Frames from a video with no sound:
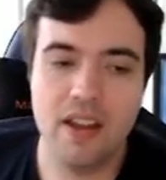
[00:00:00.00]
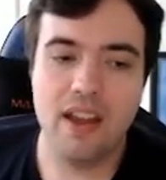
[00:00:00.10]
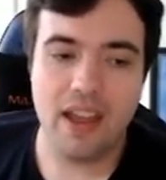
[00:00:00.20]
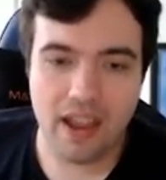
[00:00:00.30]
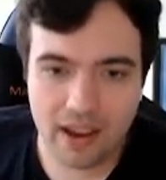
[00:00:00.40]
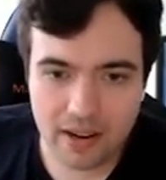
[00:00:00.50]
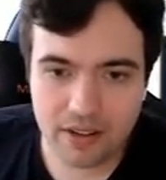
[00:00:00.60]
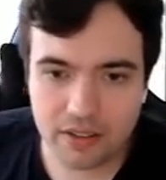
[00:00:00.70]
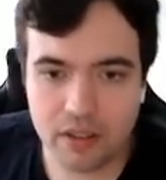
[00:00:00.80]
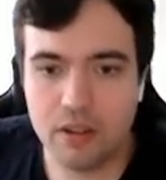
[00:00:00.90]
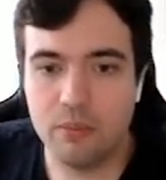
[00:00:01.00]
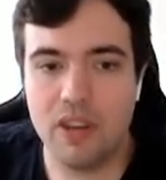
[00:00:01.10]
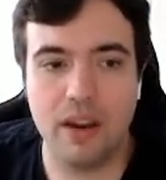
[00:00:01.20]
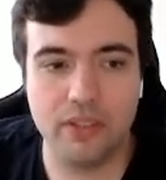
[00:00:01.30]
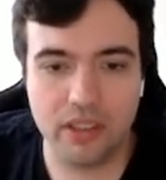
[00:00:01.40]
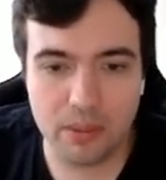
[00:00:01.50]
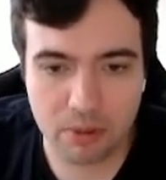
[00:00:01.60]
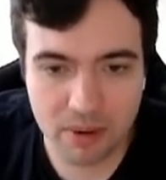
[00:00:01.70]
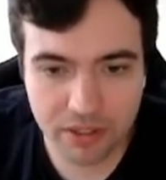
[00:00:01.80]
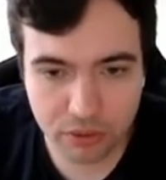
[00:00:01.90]
And we have the
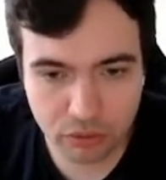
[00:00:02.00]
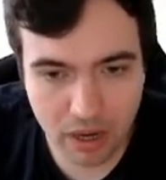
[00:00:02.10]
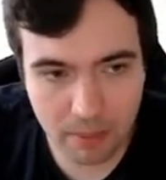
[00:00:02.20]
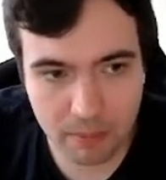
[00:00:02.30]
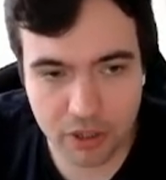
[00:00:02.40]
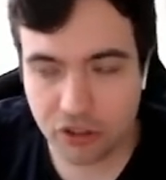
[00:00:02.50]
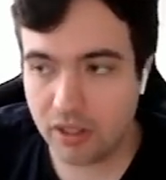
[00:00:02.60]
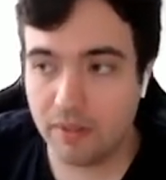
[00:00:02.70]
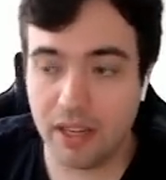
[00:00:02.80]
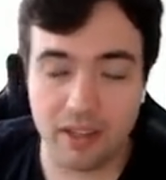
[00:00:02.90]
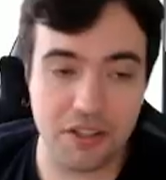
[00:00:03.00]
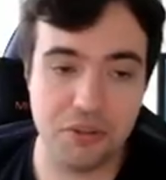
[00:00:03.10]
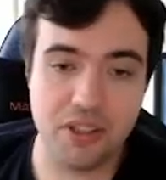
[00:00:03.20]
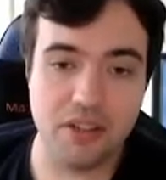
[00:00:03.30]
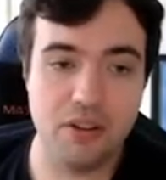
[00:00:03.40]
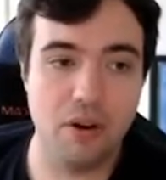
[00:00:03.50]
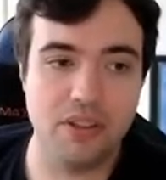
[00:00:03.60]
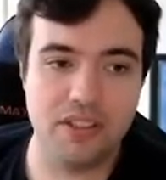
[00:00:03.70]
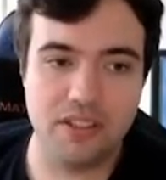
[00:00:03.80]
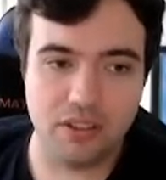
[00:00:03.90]
Libromancer trap, which, in case you didn't know,
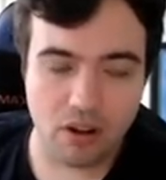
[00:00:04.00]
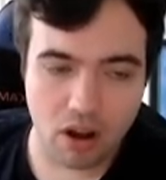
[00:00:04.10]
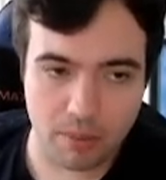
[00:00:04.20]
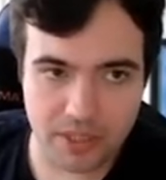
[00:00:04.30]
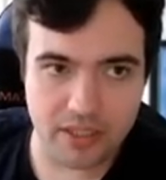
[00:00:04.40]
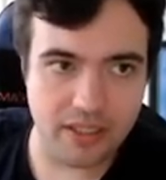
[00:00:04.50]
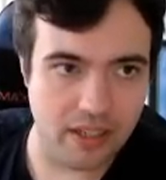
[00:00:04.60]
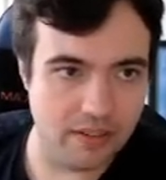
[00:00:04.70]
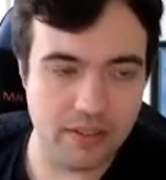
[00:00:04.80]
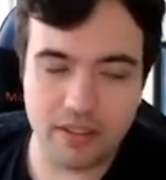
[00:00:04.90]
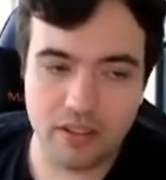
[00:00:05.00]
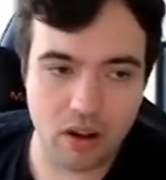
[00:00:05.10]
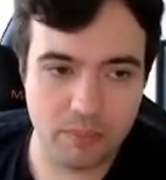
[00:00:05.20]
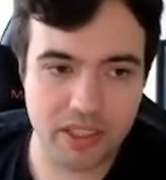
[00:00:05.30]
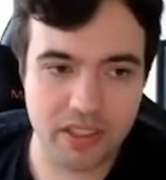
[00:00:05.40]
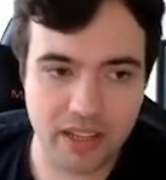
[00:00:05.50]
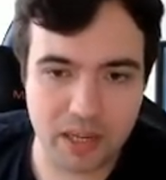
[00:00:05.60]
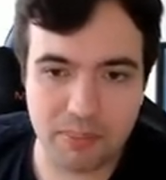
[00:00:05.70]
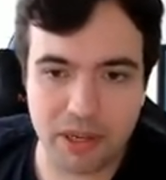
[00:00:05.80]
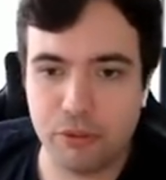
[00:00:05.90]
this is an Omni negate. An Omni
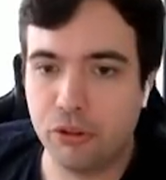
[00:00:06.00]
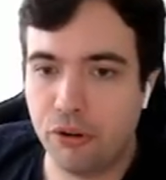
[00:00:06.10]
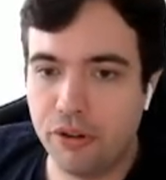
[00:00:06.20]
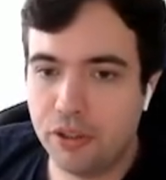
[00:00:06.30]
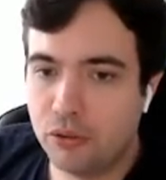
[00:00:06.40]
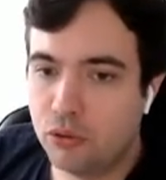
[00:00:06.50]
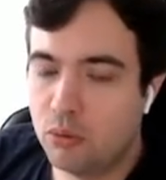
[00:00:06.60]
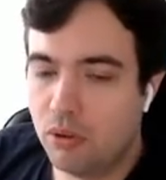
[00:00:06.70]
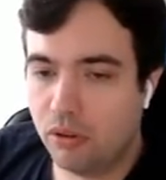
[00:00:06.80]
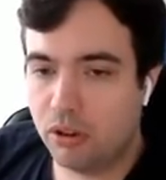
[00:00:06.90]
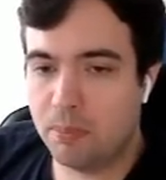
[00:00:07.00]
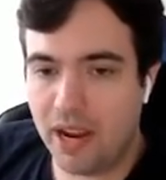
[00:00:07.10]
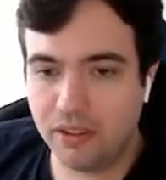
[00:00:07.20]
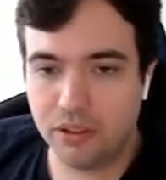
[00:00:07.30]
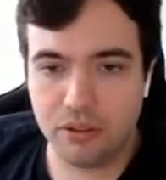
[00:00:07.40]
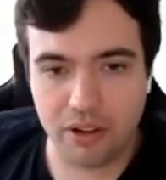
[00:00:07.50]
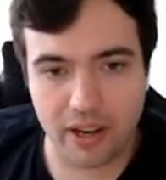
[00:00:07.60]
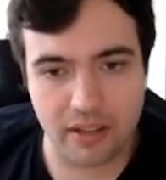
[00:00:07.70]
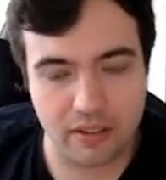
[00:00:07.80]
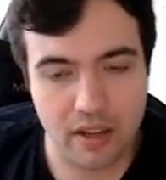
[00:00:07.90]
negate, by returning your Doombroker back to your
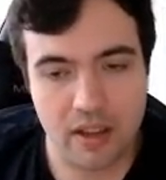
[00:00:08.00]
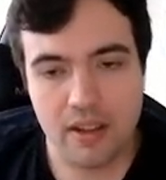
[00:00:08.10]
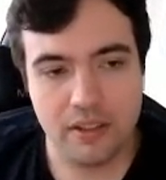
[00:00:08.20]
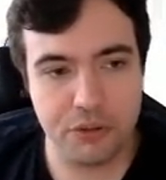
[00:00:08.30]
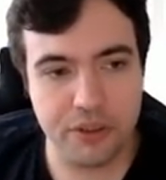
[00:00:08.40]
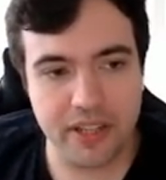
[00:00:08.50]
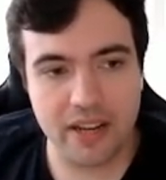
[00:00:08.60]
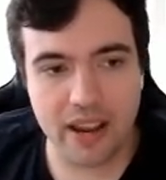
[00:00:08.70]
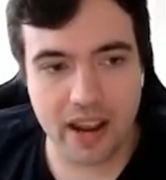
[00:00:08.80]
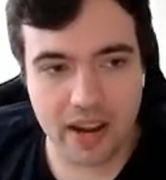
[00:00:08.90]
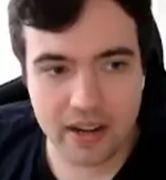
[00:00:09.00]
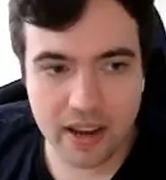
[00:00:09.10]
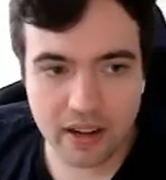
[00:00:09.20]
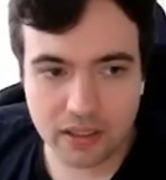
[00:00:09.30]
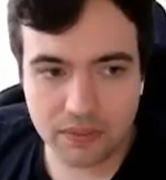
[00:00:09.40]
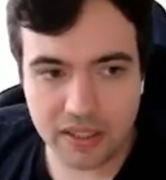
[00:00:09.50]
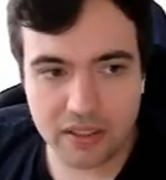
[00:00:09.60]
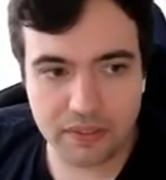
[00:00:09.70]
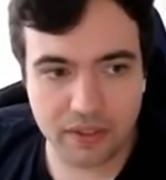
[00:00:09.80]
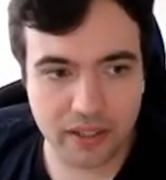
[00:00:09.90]
hand, you negate any activated
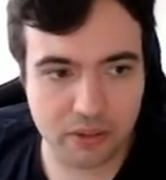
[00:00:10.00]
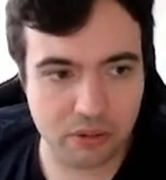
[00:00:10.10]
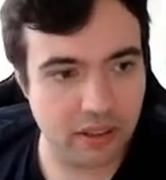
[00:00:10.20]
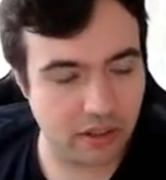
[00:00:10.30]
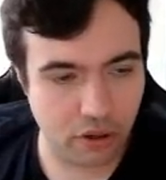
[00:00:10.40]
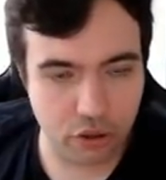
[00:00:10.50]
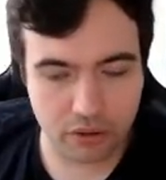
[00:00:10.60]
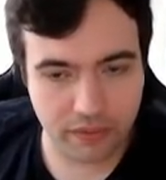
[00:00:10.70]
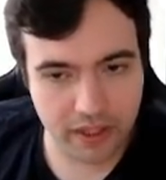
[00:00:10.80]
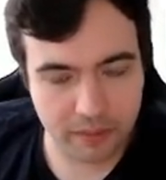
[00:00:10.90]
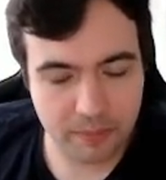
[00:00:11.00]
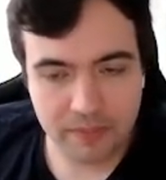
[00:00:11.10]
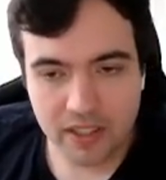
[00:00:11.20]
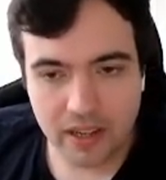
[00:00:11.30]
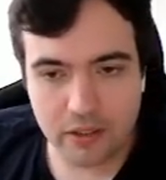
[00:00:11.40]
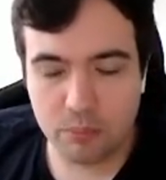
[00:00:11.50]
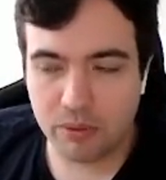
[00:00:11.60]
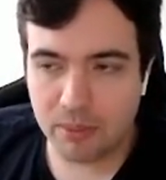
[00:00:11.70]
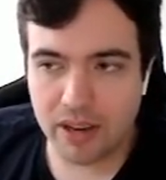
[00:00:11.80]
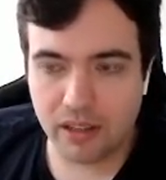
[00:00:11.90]
effect, a card or effect, and you
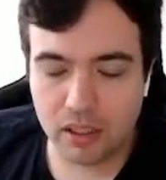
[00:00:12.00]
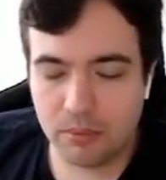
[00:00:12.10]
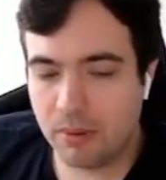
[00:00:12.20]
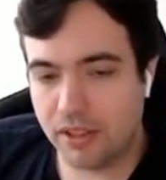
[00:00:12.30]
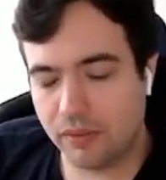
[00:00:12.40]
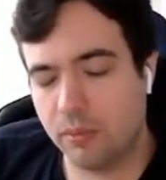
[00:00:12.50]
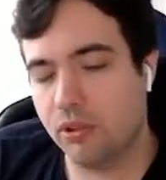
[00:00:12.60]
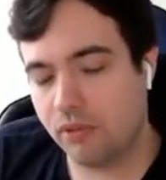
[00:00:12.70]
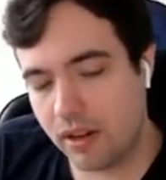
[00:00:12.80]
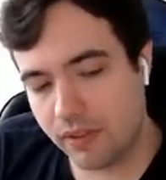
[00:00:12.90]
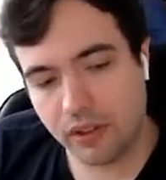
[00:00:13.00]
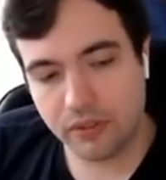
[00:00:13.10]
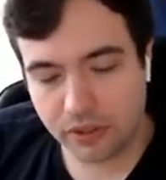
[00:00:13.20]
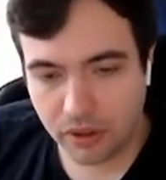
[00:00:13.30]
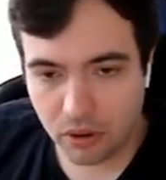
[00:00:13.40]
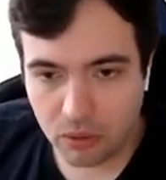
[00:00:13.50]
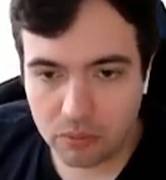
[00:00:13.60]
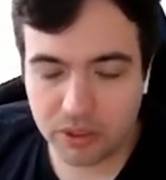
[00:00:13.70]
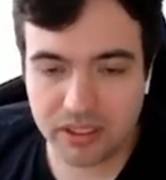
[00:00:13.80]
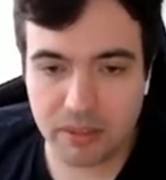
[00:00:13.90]
bring back a Libromancer from the graveyard. So
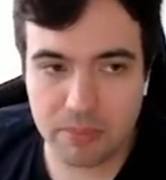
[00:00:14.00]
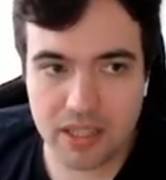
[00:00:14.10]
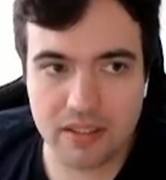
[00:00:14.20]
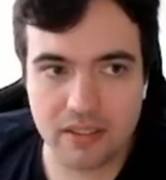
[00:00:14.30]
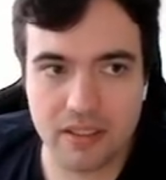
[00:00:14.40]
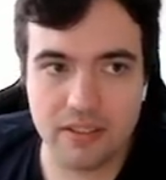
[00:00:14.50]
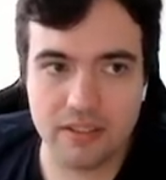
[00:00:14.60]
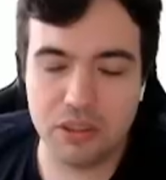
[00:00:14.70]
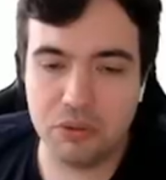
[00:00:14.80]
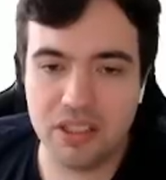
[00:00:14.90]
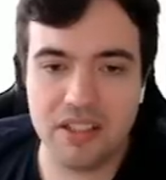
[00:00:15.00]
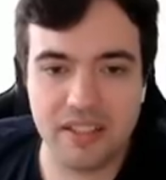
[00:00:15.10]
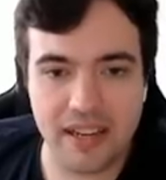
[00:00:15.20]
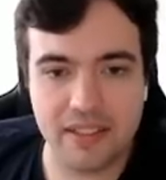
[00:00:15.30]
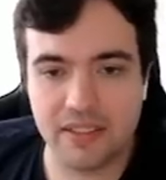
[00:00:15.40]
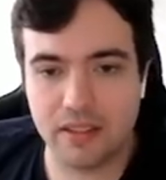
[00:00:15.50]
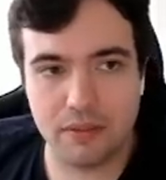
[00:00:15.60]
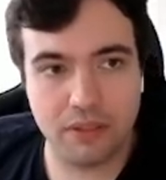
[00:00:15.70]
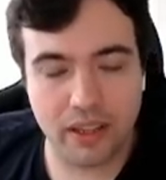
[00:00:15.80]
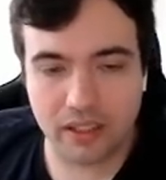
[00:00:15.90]
what that means is can negate
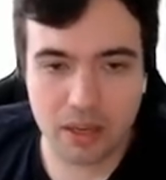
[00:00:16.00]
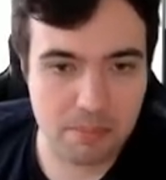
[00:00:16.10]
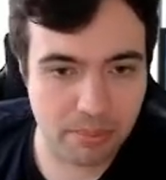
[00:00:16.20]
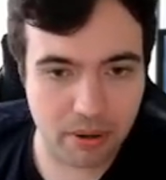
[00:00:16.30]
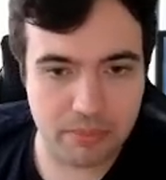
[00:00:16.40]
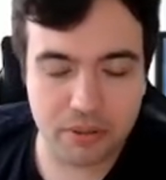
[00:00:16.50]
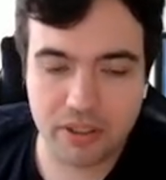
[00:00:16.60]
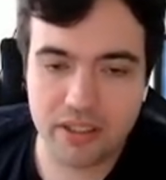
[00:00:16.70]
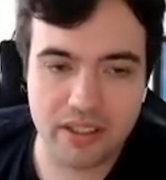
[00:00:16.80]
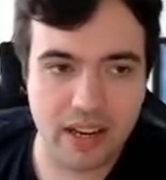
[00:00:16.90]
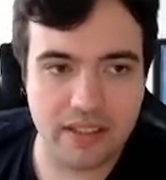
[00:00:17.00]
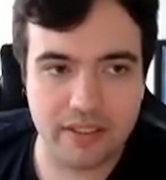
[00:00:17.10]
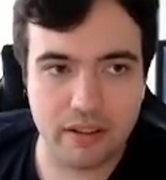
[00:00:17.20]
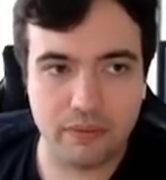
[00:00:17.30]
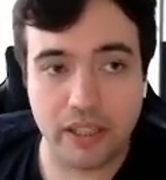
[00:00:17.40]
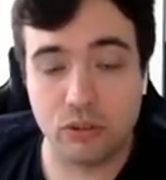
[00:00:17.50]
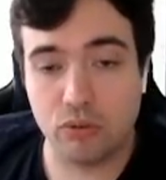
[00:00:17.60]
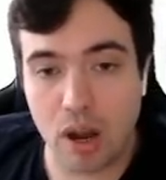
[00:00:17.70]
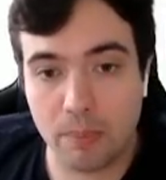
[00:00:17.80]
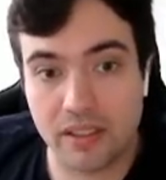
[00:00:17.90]
stuff like Imperm. You can negate stuff like
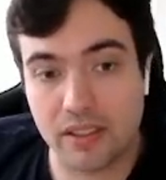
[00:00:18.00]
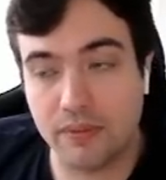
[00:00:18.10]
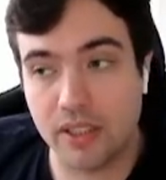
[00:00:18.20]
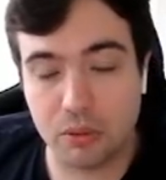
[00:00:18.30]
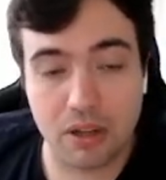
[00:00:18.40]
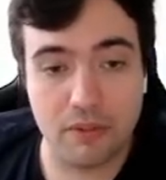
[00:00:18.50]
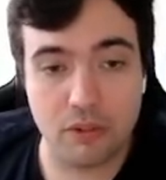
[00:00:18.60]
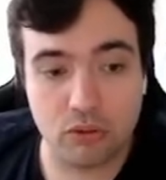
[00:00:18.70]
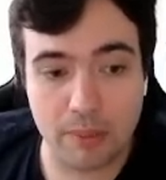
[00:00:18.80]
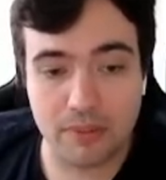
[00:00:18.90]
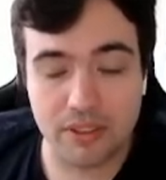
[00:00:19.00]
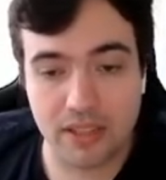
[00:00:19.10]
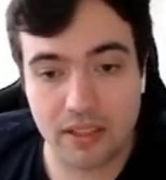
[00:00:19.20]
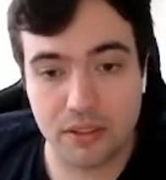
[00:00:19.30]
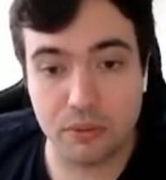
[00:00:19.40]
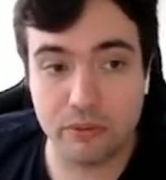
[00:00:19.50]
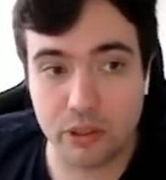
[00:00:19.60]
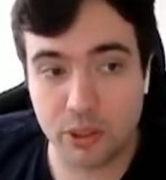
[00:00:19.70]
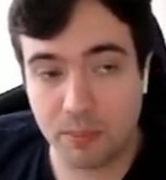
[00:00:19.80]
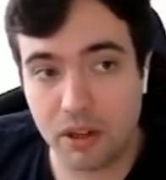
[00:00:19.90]
Droplets if they don't have a trap to send. You can
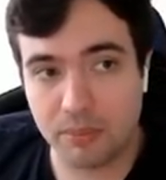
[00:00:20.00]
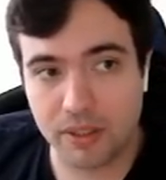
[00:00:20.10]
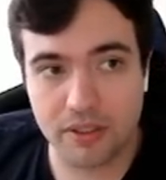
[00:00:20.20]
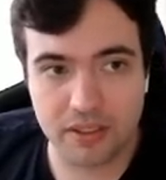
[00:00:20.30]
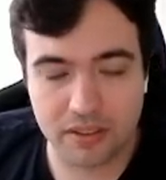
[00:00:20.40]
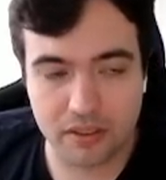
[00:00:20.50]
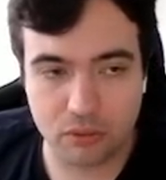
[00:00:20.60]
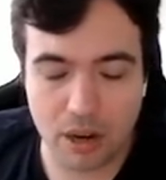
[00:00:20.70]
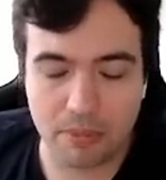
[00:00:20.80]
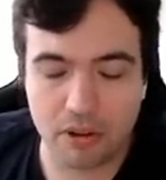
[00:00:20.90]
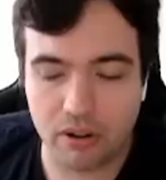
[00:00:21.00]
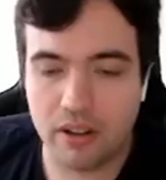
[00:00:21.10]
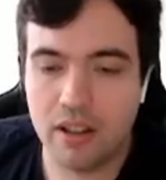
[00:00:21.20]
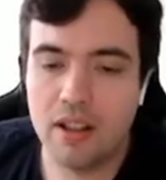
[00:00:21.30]
respond because this is a trap card.